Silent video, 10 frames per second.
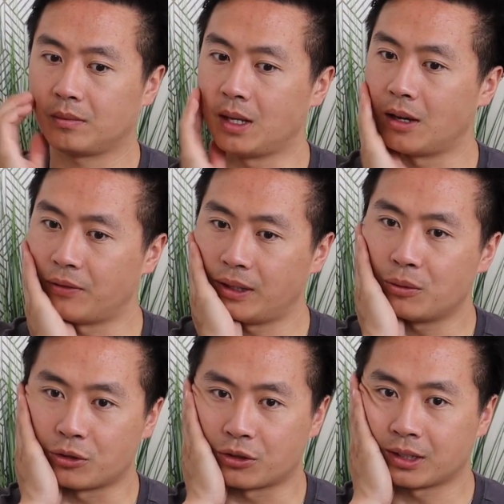yeah, I feel like
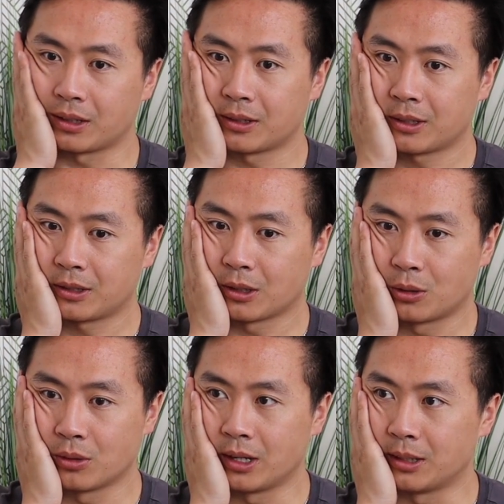we're just like
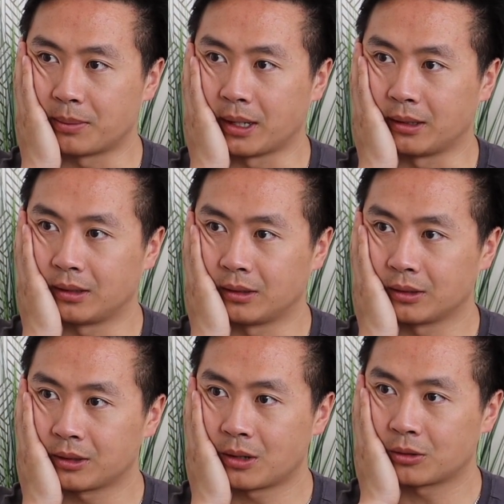so independent in
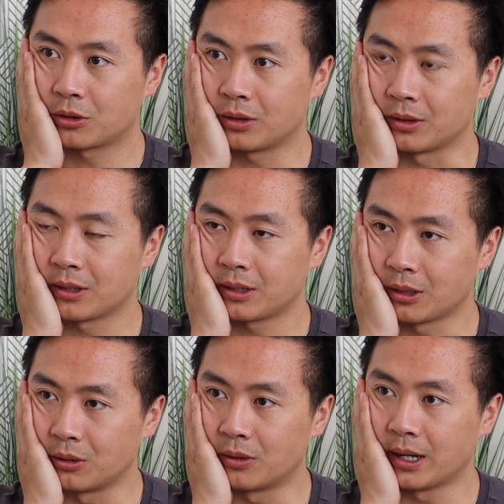this culture and
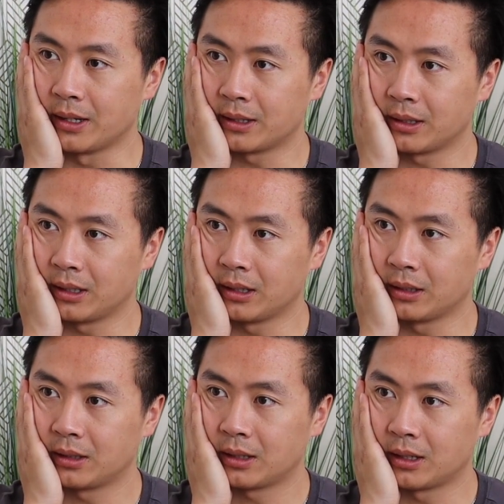so
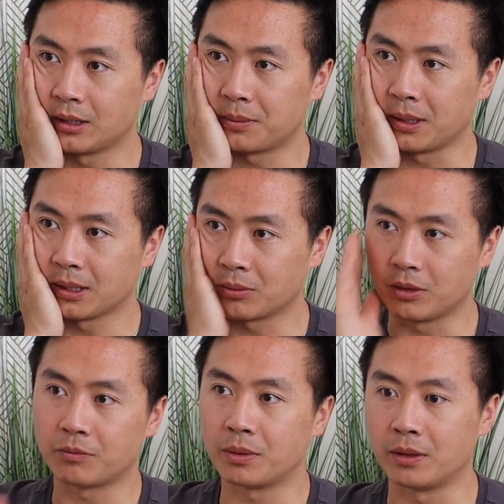isolated. And it's because
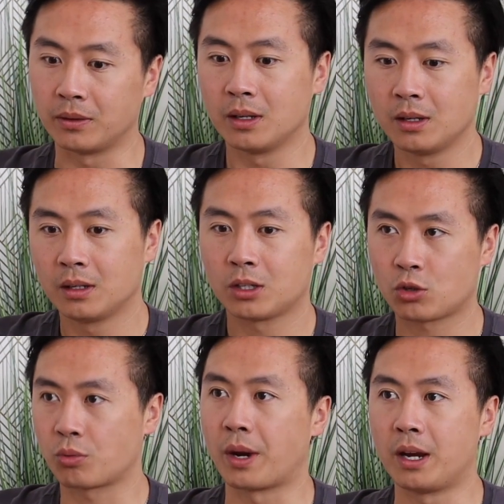we've been
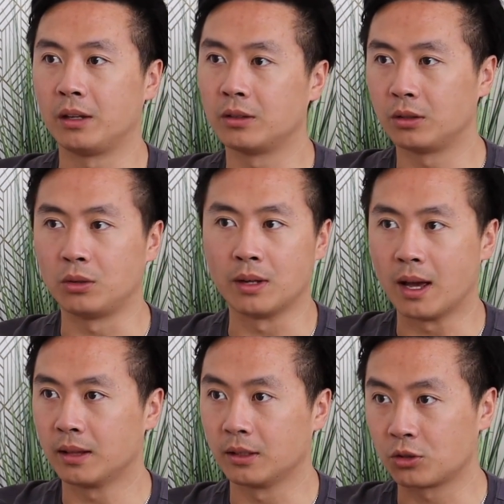trained to do
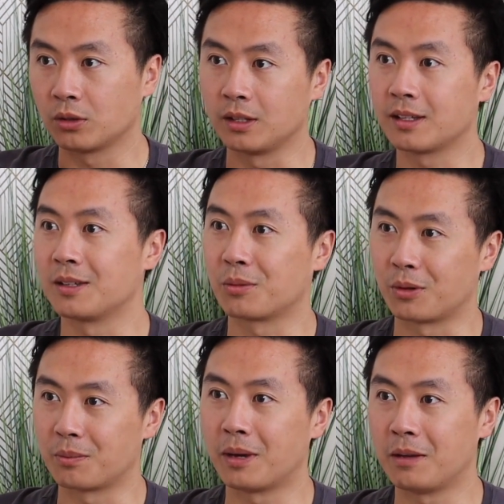that literally since we
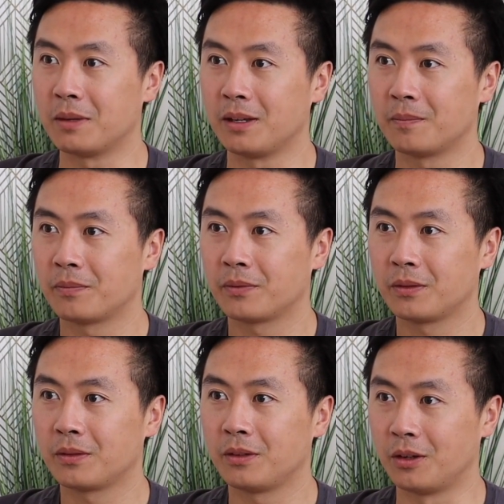were a baby.
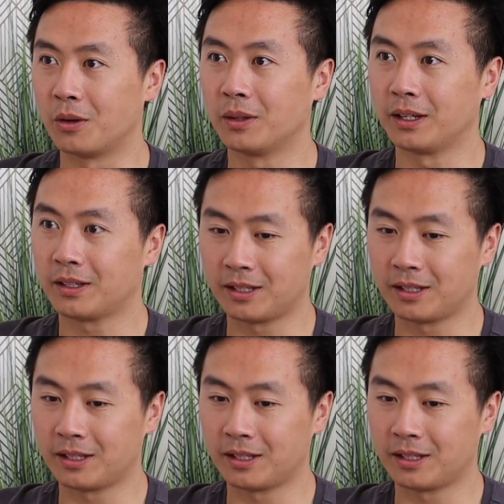Like